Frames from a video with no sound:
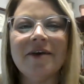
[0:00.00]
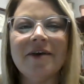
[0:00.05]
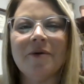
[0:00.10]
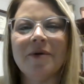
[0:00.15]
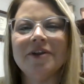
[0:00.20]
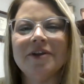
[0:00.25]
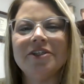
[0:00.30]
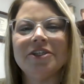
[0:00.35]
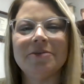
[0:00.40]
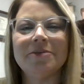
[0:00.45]

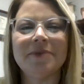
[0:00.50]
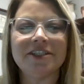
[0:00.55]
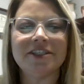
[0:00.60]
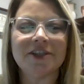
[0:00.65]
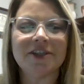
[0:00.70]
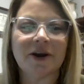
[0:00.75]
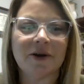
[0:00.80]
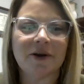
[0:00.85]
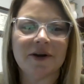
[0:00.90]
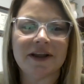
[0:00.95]
We should be
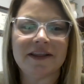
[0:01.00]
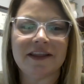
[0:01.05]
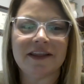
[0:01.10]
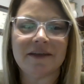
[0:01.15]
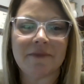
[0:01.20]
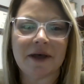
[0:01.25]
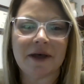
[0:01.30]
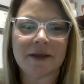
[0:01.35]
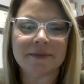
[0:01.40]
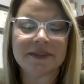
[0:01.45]
turning
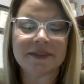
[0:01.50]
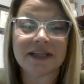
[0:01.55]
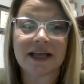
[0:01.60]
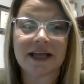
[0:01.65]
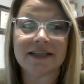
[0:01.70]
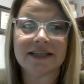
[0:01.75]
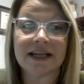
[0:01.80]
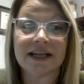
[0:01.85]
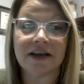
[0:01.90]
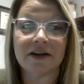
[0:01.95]
them
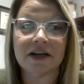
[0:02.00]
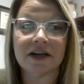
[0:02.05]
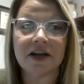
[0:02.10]
upside down.